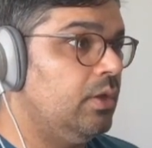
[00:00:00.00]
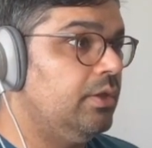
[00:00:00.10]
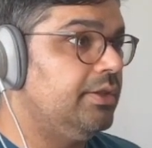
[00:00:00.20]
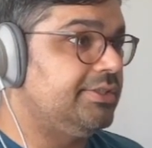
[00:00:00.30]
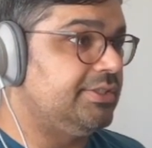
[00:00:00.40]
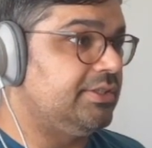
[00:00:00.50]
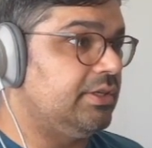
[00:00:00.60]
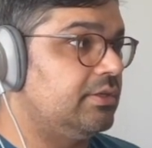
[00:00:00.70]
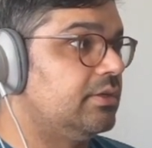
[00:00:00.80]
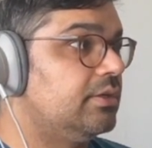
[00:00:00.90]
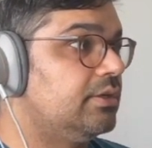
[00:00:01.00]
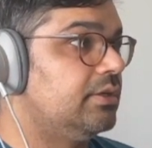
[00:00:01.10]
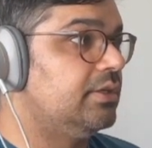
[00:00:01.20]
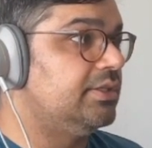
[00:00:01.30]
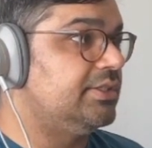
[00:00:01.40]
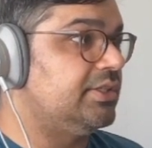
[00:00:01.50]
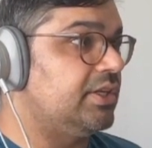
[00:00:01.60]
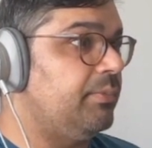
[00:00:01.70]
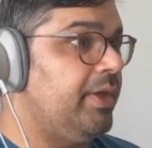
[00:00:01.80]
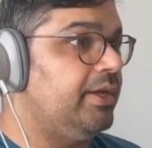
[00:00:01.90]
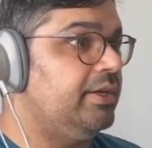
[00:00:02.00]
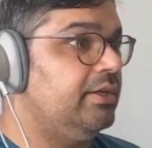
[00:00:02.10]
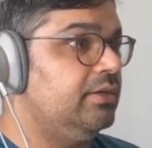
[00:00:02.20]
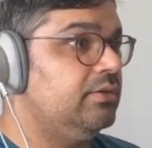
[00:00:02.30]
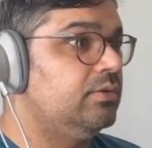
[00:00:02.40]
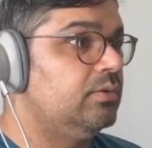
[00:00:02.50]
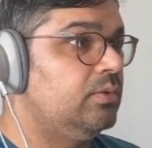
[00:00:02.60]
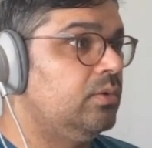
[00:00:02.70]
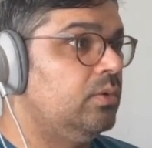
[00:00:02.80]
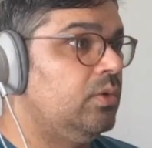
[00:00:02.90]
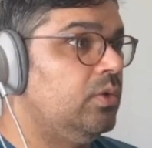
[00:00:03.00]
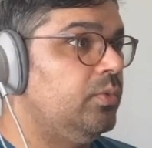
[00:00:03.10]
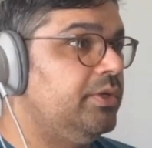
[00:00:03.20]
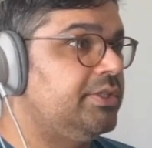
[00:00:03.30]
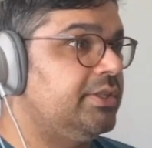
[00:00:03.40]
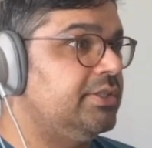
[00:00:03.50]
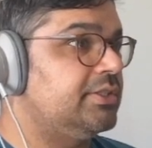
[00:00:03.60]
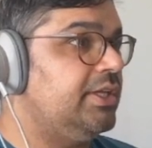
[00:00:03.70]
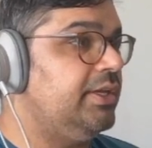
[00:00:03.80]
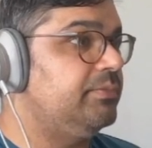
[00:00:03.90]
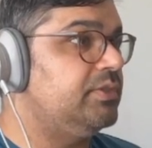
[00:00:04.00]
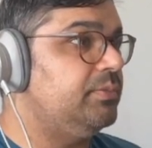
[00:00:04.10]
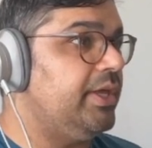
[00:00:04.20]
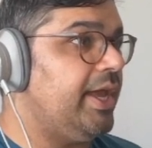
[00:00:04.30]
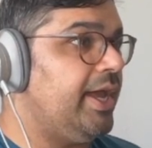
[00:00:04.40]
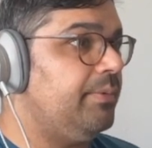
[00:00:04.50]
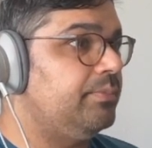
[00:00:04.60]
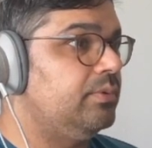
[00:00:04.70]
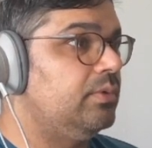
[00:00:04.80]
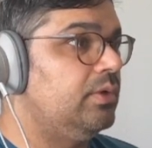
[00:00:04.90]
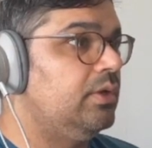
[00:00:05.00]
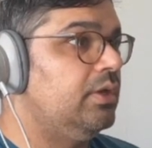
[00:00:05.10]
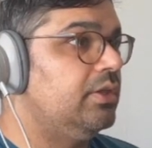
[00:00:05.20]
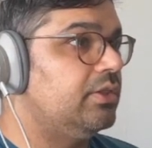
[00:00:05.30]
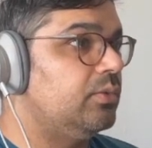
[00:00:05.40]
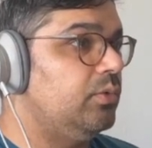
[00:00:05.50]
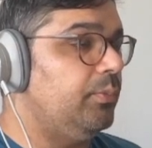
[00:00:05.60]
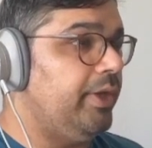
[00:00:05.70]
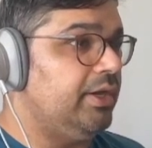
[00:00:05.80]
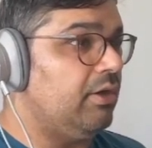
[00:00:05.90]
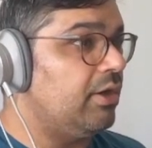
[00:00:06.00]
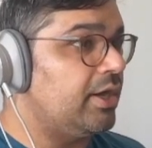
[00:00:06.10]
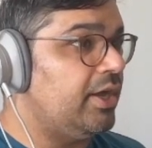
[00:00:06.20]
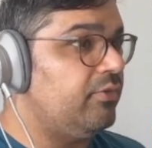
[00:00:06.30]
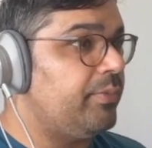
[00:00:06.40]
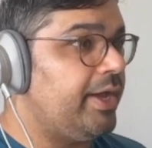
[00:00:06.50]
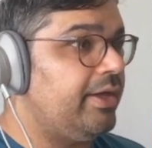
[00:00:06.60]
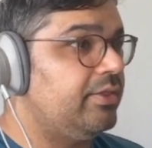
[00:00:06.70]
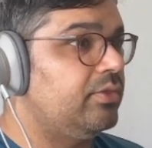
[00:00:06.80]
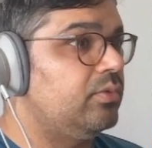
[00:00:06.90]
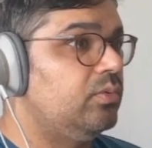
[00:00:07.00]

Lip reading: This is the command here. Set the scheme to be app. We made an archive path.